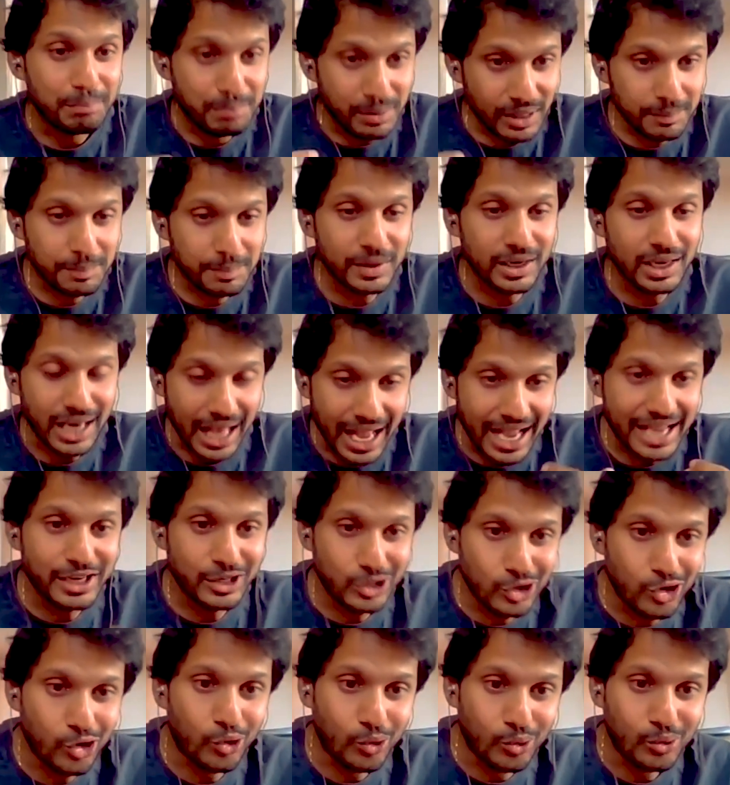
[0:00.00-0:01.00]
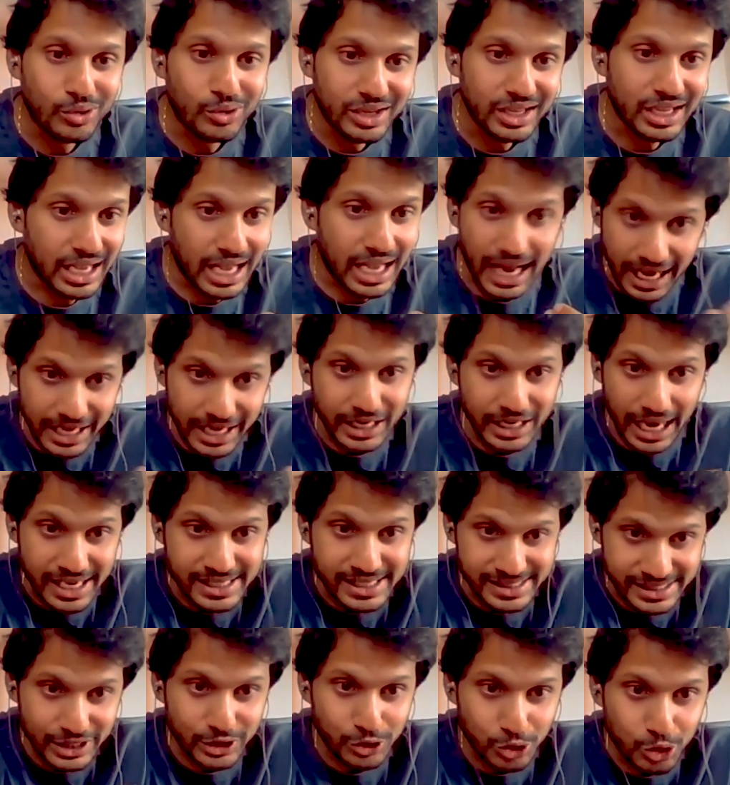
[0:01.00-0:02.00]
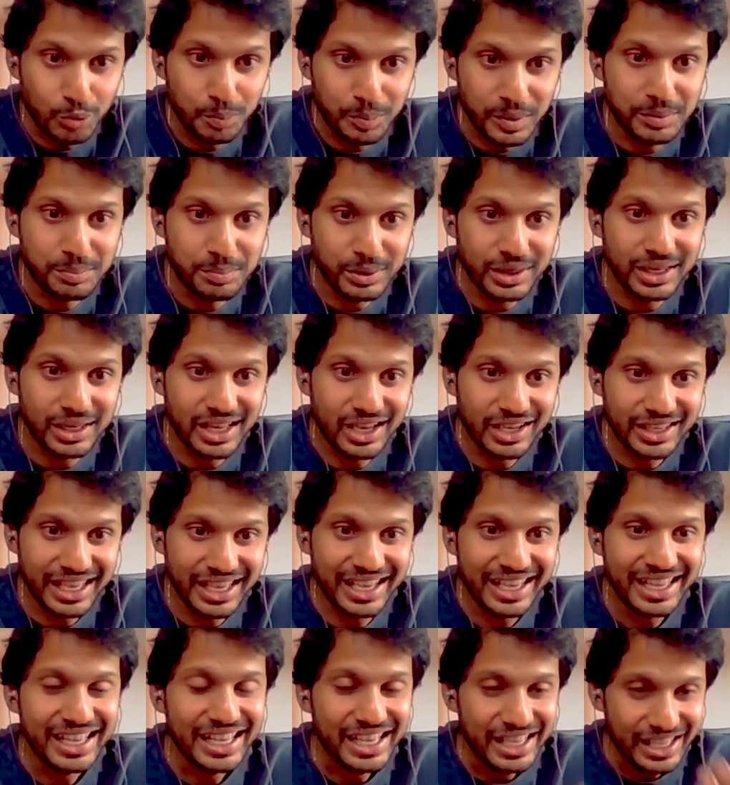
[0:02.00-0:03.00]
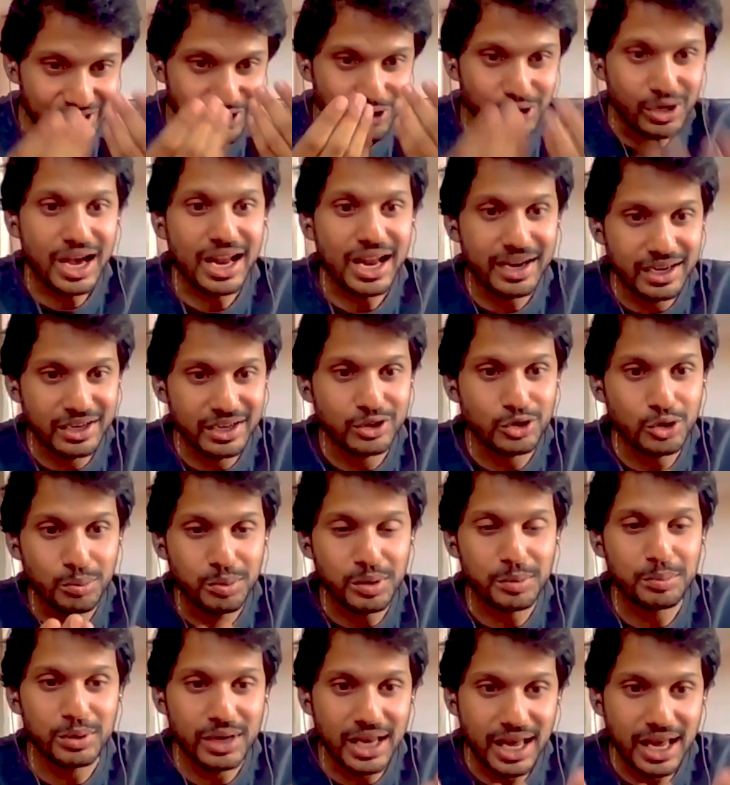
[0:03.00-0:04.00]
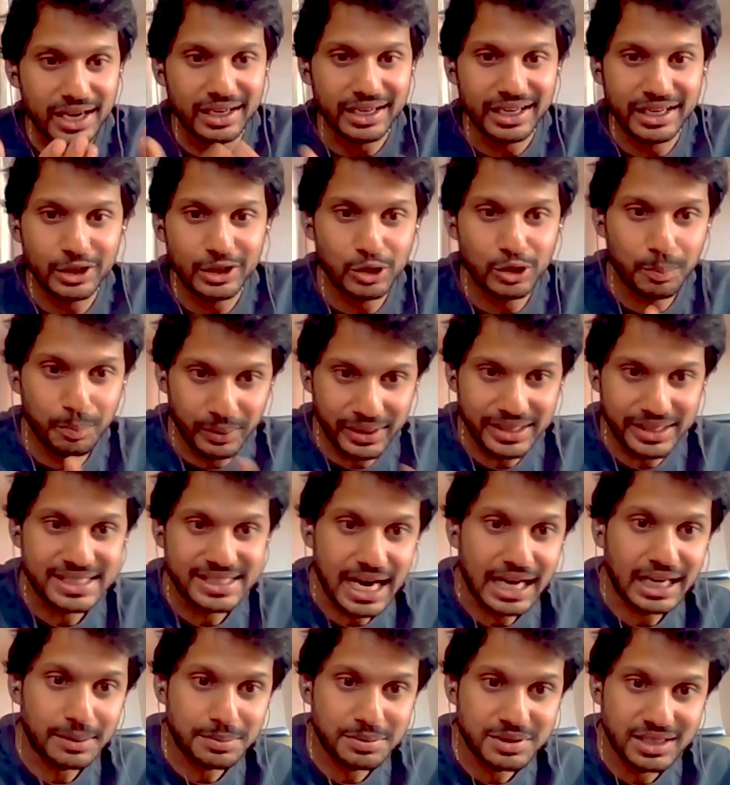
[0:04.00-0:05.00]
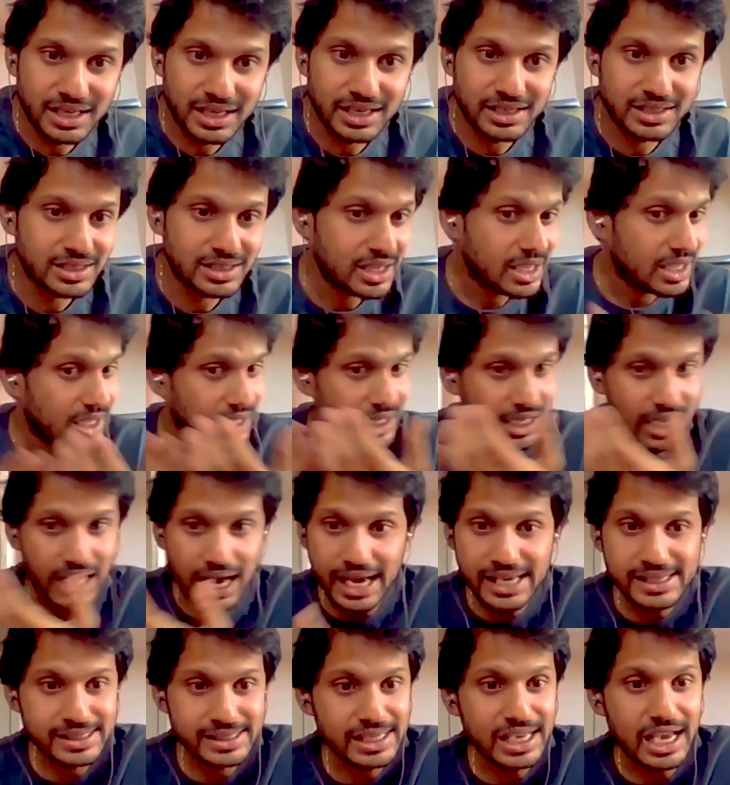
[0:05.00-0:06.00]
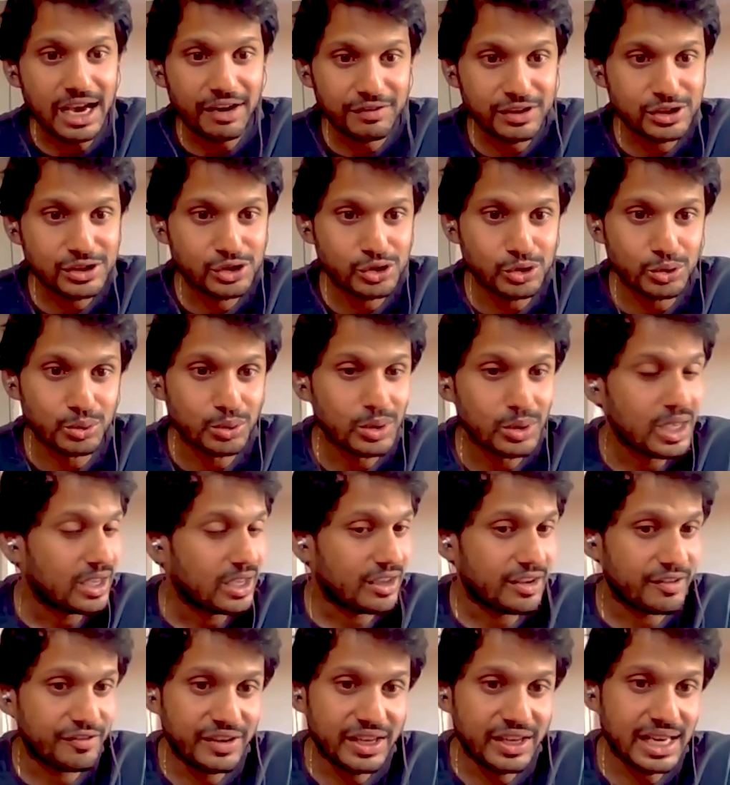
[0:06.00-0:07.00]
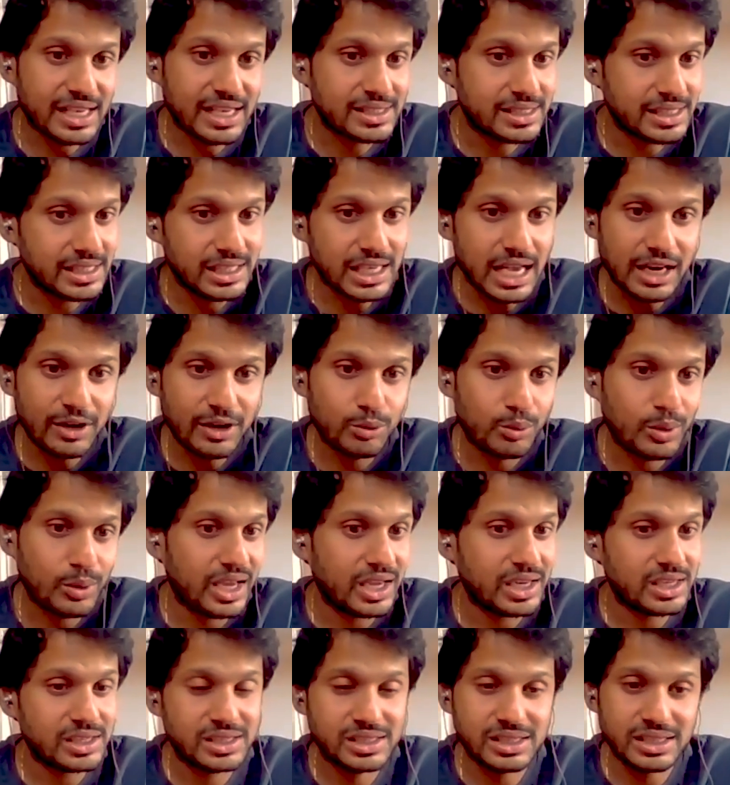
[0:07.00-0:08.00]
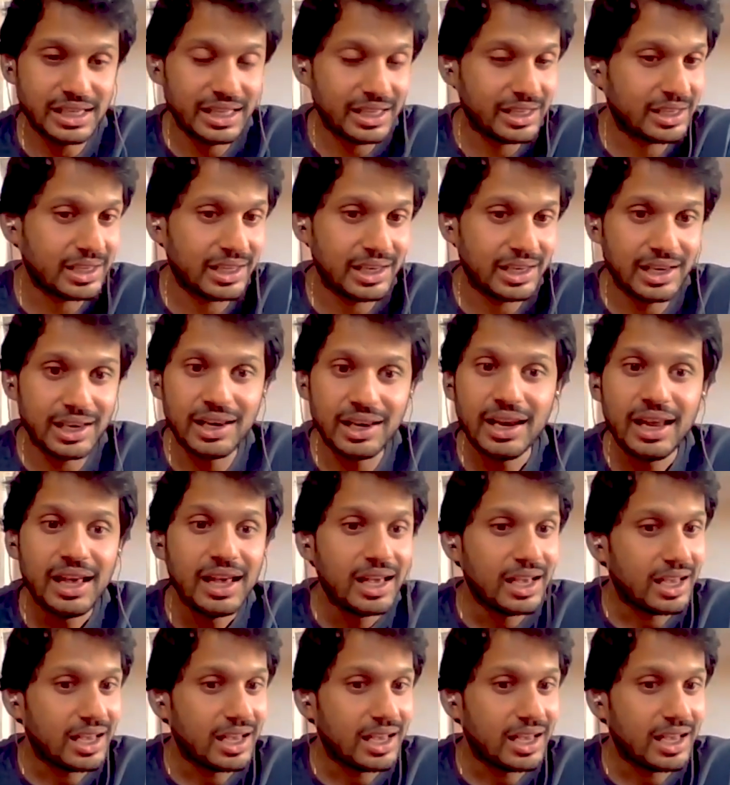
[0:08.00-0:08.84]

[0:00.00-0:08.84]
People I know, I see you people. Okay, you people are into pre-startup stage. I see Avashu, where I see Anvesh, Nikhil,